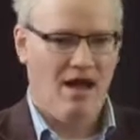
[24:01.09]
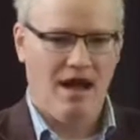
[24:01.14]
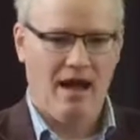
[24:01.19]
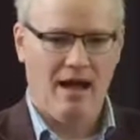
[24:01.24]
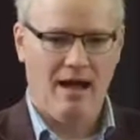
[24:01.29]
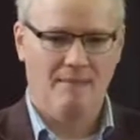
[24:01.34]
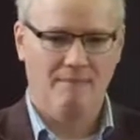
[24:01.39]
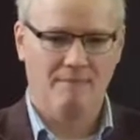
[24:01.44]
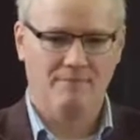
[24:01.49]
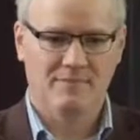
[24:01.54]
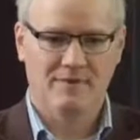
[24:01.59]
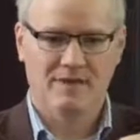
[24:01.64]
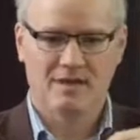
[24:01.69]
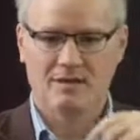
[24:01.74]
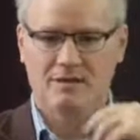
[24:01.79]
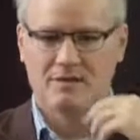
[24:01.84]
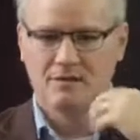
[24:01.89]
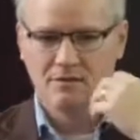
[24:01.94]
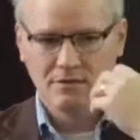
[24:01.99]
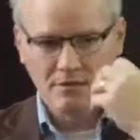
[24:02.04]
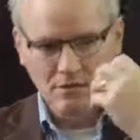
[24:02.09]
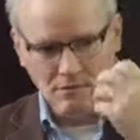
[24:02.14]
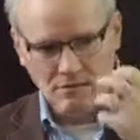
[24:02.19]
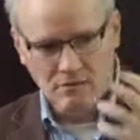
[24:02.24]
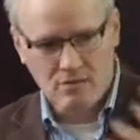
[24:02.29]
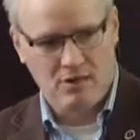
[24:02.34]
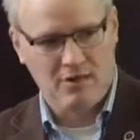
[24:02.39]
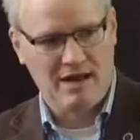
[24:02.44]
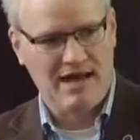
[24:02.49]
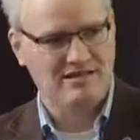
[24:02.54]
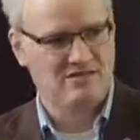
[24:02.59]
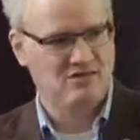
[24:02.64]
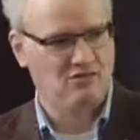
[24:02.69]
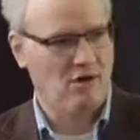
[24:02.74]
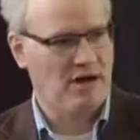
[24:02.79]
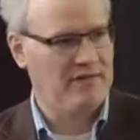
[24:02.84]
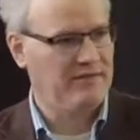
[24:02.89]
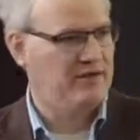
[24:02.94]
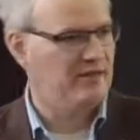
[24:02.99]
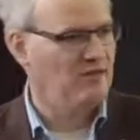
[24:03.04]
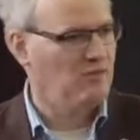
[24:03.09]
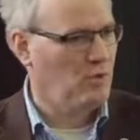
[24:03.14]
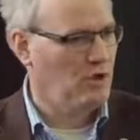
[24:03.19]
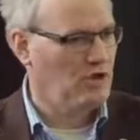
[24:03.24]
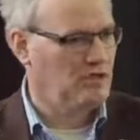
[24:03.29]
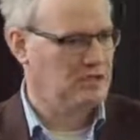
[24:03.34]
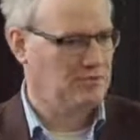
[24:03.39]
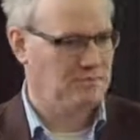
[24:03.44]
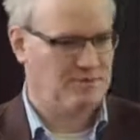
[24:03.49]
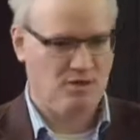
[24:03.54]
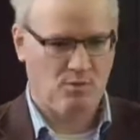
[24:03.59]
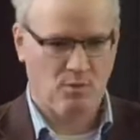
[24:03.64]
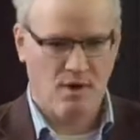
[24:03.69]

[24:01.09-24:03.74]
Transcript: God has a right that he's worshipped